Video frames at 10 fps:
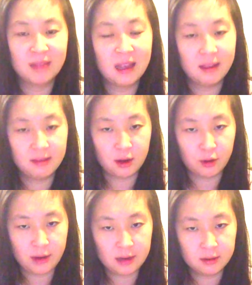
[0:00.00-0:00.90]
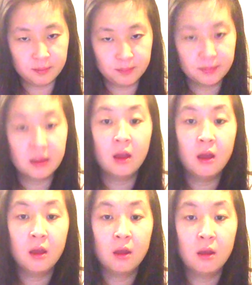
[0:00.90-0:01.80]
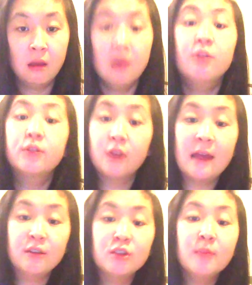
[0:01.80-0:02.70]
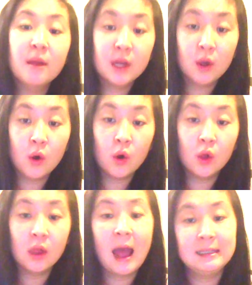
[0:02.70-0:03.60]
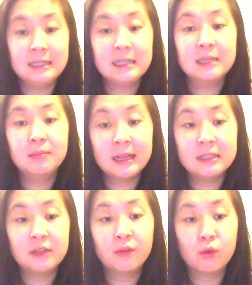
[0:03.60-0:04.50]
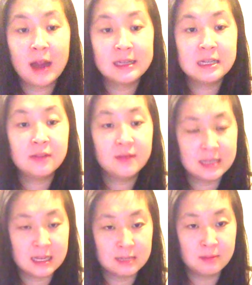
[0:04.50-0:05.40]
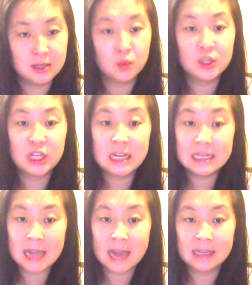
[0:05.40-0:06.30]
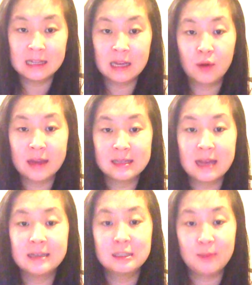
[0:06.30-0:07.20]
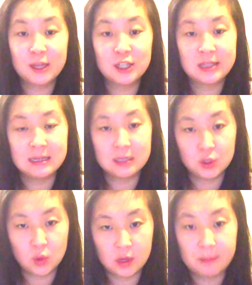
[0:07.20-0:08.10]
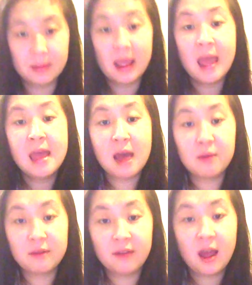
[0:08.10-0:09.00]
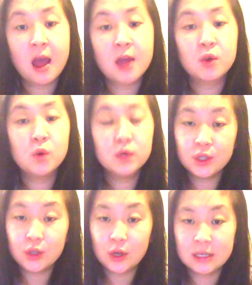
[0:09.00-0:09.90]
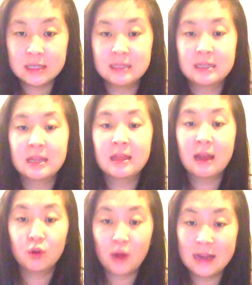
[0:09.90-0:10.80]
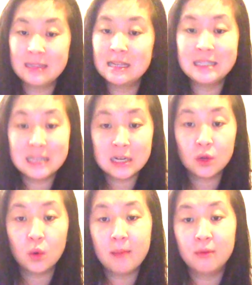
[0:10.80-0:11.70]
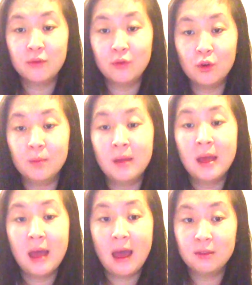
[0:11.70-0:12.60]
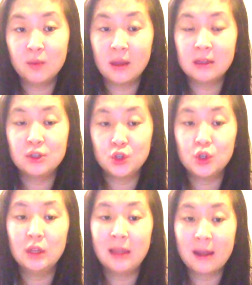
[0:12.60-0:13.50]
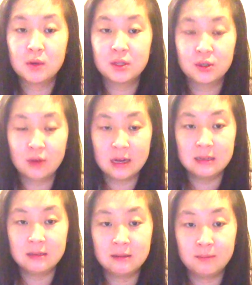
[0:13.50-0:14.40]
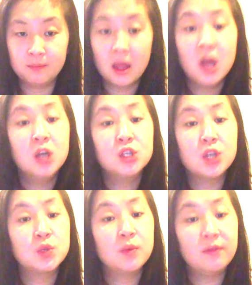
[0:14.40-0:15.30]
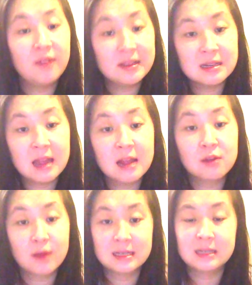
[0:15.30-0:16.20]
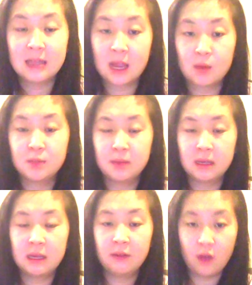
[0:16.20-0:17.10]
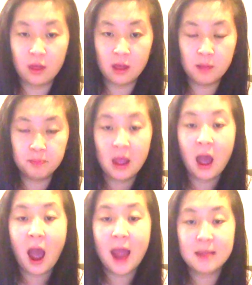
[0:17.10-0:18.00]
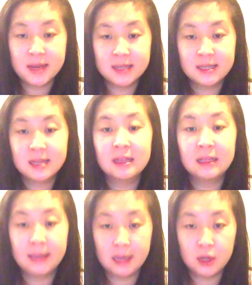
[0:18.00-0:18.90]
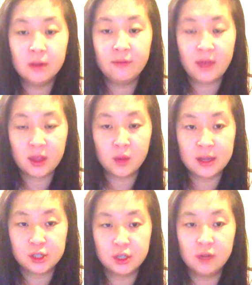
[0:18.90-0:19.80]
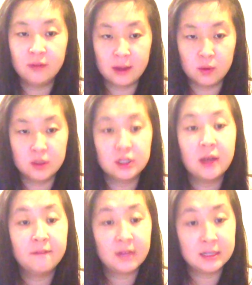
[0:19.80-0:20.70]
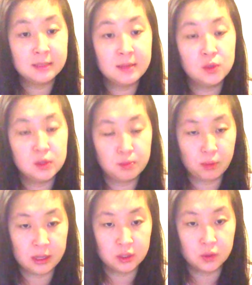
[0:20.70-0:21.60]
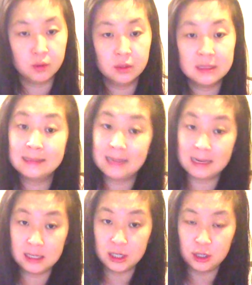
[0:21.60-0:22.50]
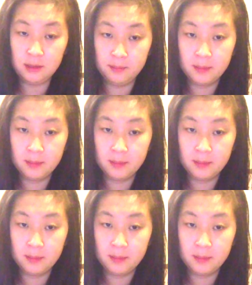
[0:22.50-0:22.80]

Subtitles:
Is that correct? So as you may recall, I did complete a variety of assessments which indicated that Grace had a speech sound disorder. However, I also noticed that Grace didn't quite perform as well in two language screeners. So to investigate Grace's language ability further, I administered the Clinical Evaluation of Language Fundamentals Preschool, 2nd edition,